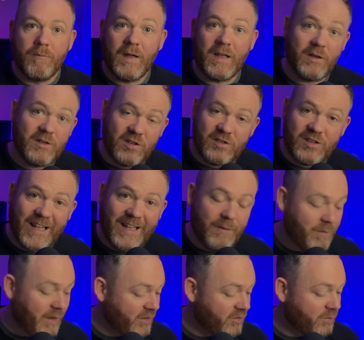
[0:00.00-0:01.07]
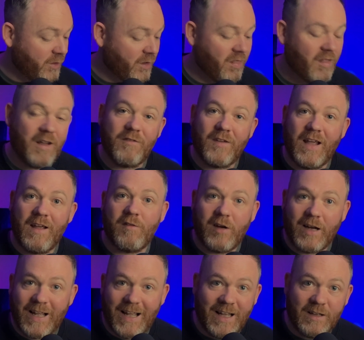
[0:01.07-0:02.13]
It was the second biggest month I've ever
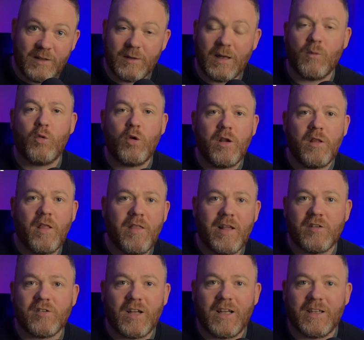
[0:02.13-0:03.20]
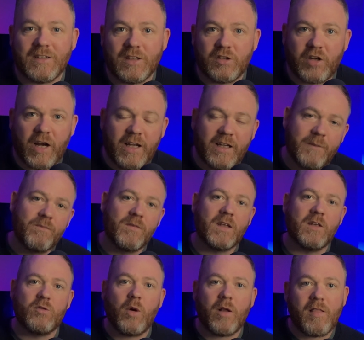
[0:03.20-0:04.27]
had. And one of the things I like to track
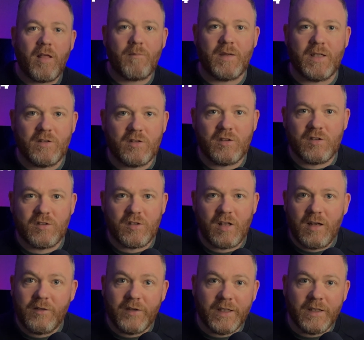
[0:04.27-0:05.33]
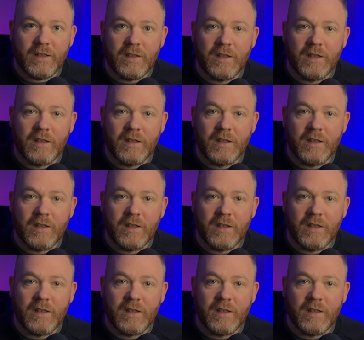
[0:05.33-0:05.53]
is what that means as a salary.